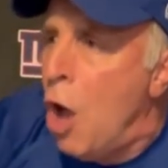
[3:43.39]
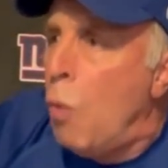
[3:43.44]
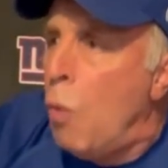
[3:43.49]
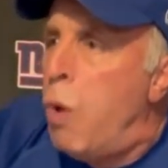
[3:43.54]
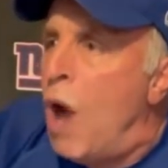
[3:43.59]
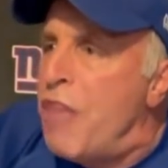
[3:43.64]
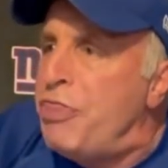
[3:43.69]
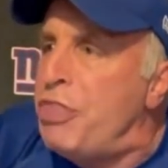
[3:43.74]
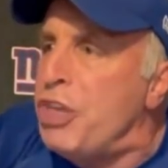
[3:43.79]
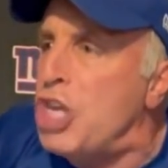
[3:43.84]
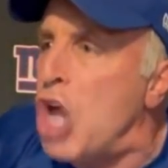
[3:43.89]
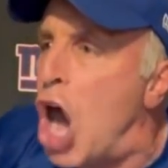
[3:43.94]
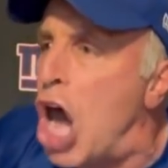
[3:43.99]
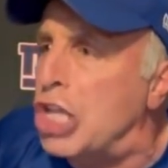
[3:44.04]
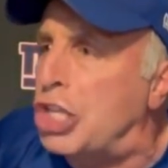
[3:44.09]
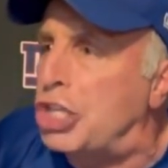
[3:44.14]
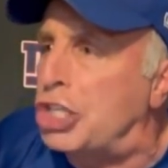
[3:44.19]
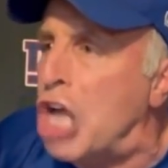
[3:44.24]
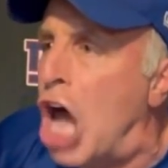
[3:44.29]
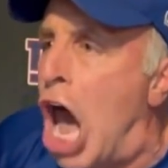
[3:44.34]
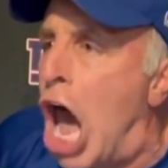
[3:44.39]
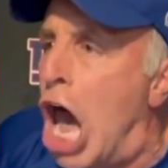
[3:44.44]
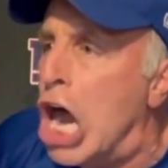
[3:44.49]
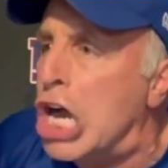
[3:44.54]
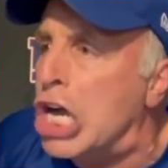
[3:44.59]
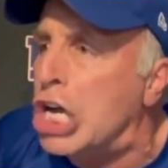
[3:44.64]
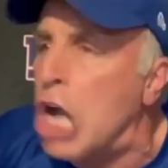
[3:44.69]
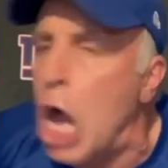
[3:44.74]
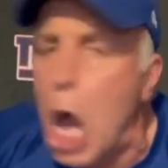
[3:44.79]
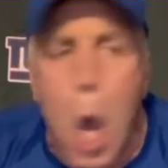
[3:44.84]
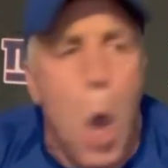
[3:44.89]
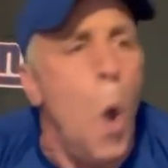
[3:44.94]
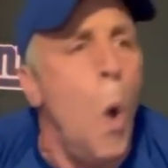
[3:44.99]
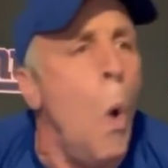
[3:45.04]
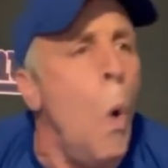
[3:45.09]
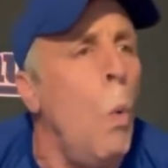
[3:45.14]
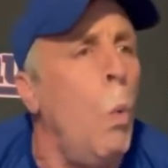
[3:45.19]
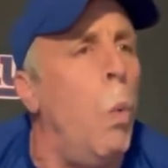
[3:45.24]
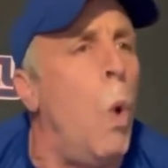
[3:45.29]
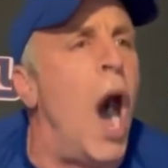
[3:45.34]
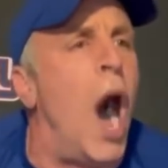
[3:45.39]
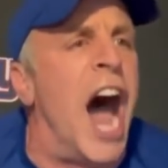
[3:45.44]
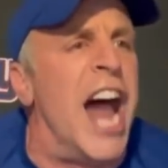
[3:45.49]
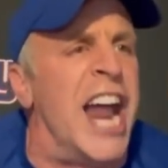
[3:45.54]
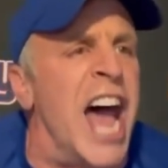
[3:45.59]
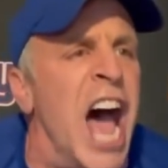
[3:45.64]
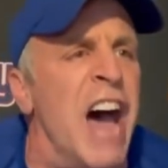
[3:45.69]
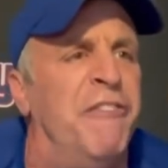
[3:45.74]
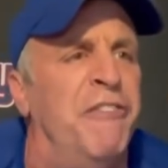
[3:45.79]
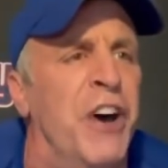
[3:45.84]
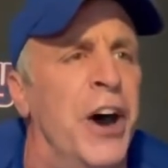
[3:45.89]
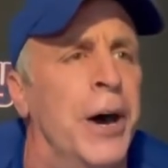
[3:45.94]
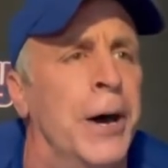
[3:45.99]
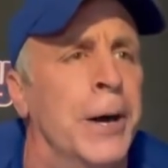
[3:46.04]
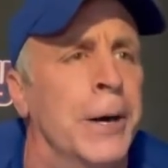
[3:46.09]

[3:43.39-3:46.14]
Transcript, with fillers: with your tongue, whatever.